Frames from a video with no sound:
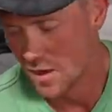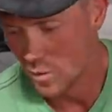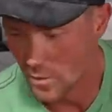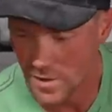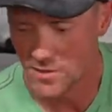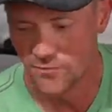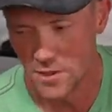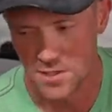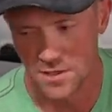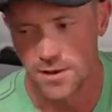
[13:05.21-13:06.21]
When we
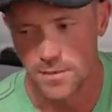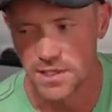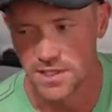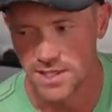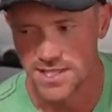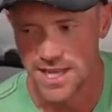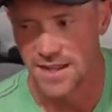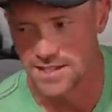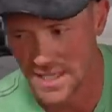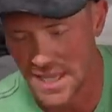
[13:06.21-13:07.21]
first started building this
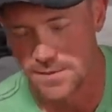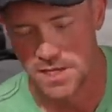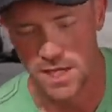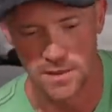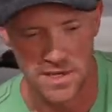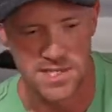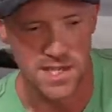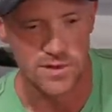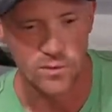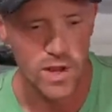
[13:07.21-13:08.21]
house, I kept telling
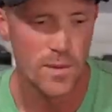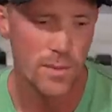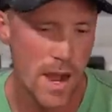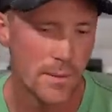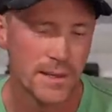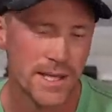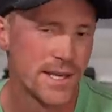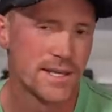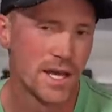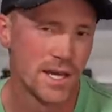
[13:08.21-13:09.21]
myself, we can probably get
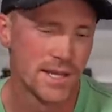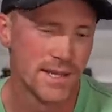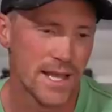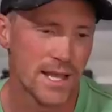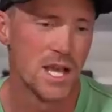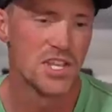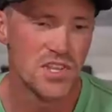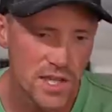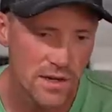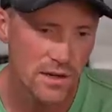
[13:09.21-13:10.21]
it done in like a
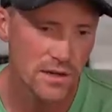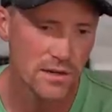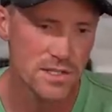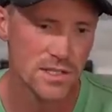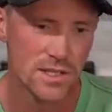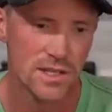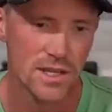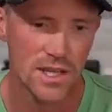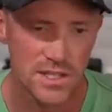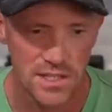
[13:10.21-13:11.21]
year
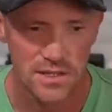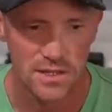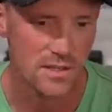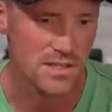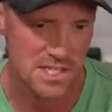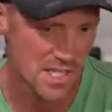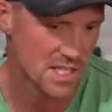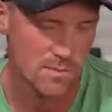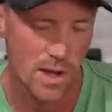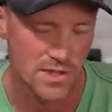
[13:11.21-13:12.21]
to a year and
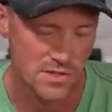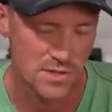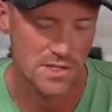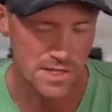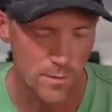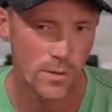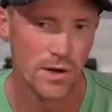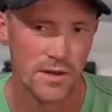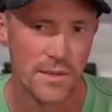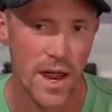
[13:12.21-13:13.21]
six months or
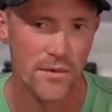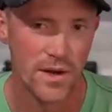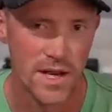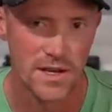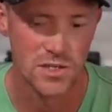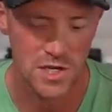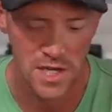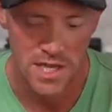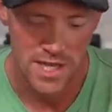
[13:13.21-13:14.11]
somewhere in that range.